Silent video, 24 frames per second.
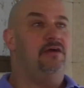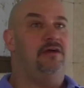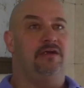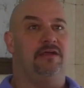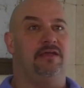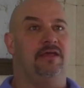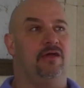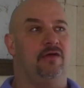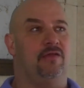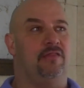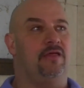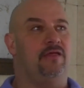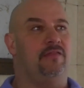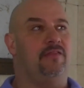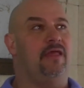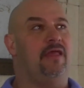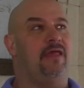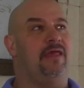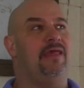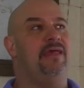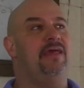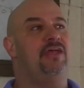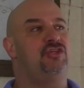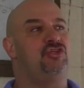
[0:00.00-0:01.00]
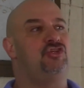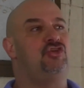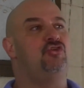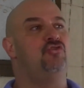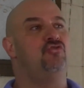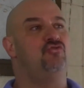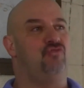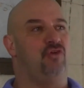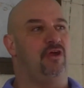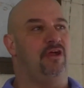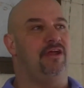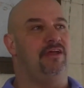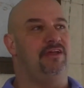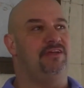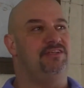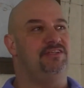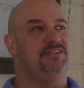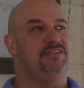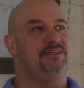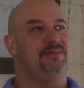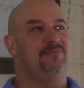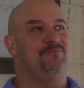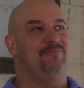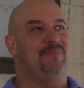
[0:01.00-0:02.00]
You know, he had 2
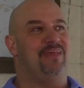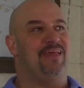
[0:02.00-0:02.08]
rings,